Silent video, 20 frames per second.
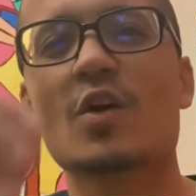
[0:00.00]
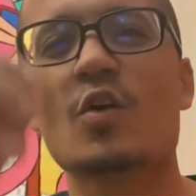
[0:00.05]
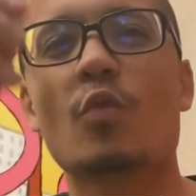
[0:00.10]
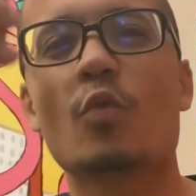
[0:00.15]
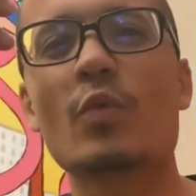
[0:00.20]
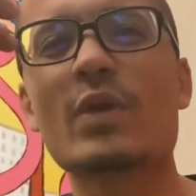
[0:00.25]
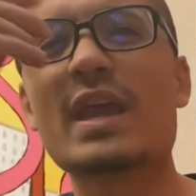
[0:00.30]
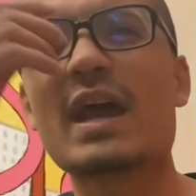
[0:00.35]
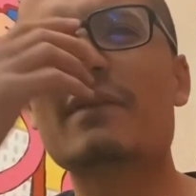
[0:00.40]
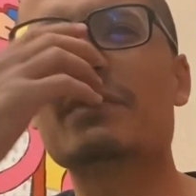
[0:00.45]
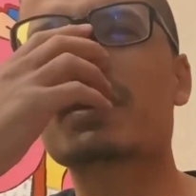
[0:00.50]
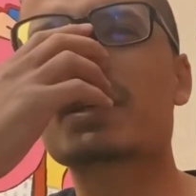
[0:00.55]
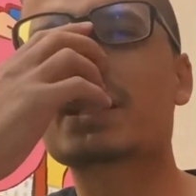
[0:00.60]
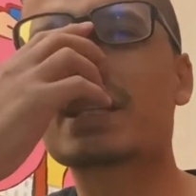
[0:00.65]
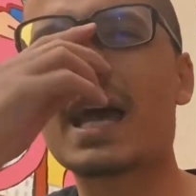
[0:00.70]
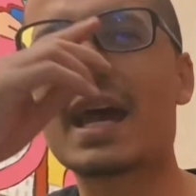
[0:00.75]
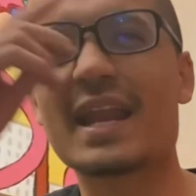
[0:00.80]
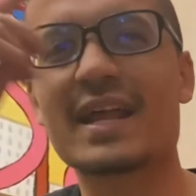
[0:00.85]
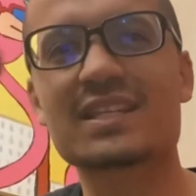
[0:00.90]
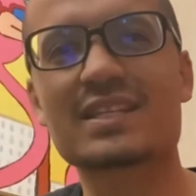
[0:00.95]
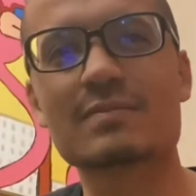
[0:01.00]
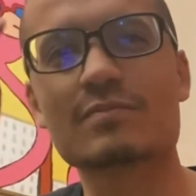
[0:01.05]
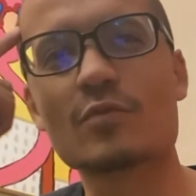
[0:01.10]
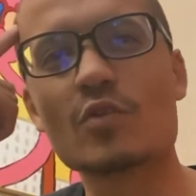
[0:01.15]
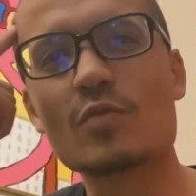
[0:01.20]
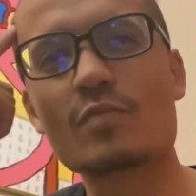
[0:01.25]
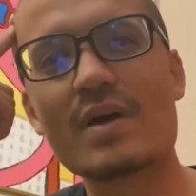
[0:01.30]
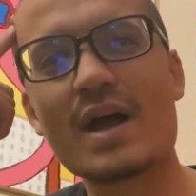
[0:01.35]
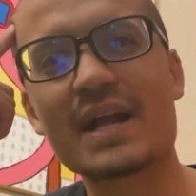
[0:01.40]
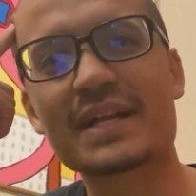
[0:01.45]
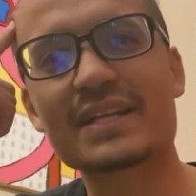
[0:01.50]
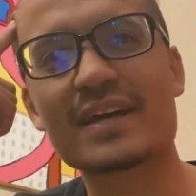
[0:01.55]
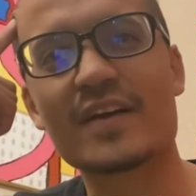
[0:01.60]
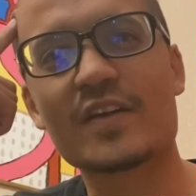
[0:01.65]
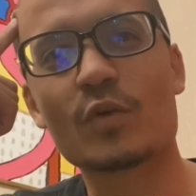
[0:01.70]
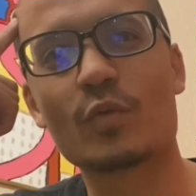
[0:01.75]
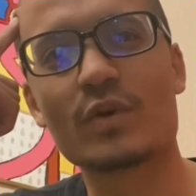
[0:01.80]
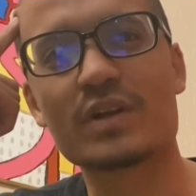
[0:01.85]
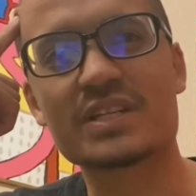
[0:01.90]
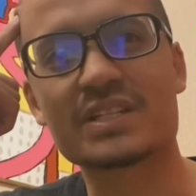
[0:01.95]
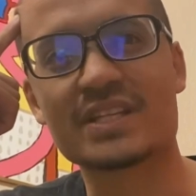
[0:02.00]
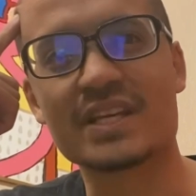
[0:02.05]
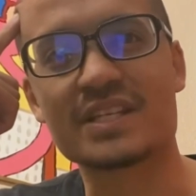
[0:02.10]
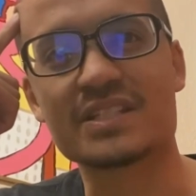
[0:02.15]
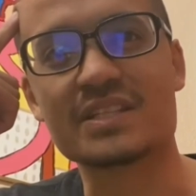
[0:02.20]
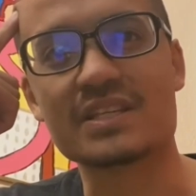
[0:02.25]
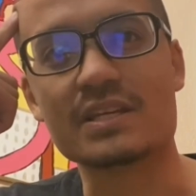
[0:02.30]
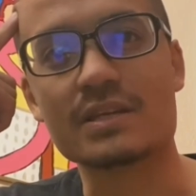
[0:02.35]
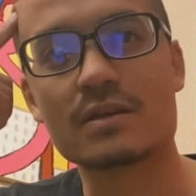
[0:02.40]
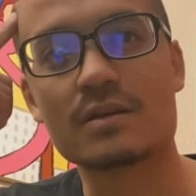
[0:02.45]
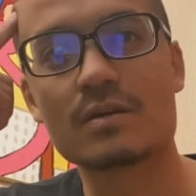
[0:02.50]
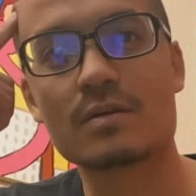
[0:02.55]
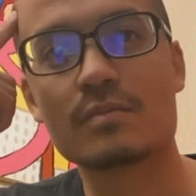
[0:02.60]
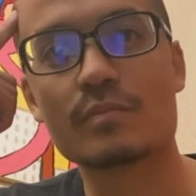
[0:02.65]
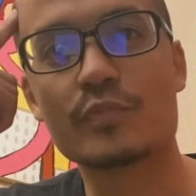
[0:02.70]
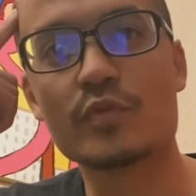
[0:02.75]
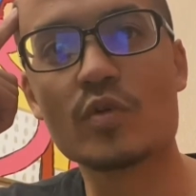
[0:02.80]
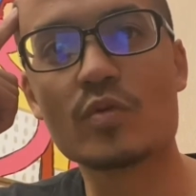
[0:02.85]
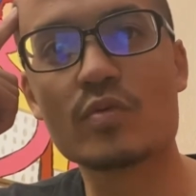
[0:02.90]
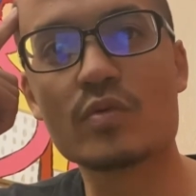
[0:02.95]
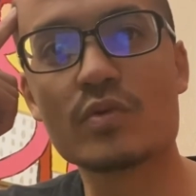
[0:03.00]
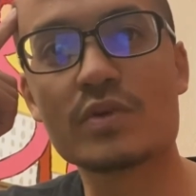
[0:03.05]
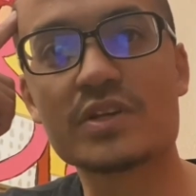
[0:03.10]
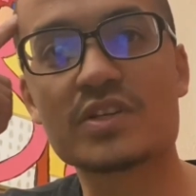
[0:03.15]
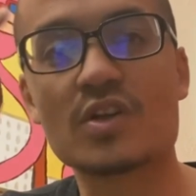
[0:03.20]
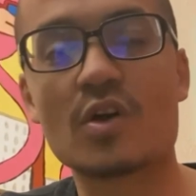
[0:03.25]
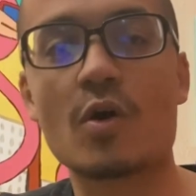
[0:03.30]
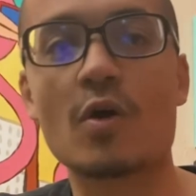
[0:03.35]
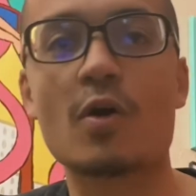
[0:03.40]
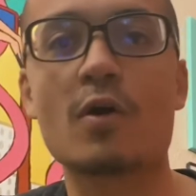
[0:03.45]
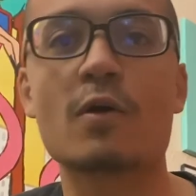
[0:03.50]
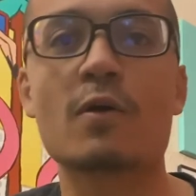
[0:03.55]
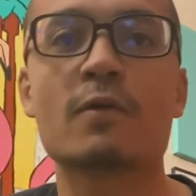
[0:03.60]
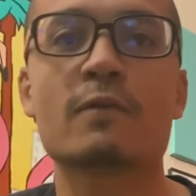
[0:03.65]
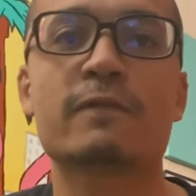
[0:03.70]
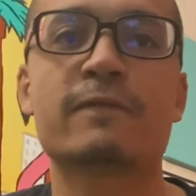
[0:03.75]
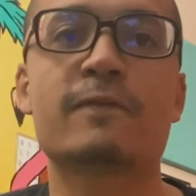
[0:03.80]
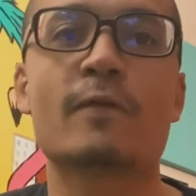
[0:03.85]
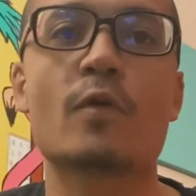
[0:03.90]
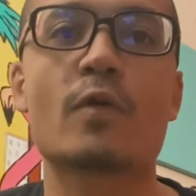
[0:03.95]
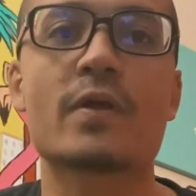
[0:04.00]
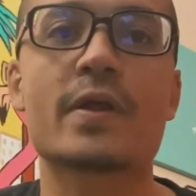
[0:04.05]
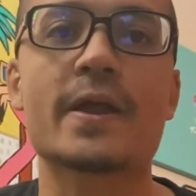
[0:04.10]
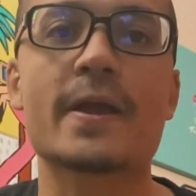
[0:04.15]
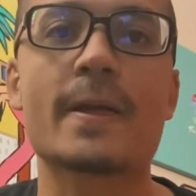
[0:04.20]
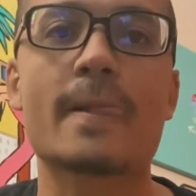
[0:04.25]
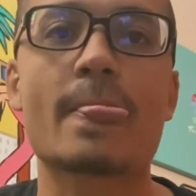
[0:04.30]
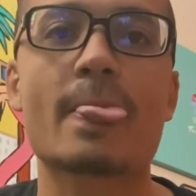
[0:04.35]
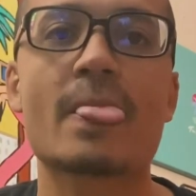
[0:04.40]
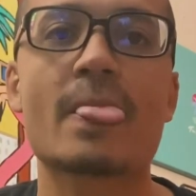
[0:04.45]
We have decided to move back down to 160. Boo Boo is all for it.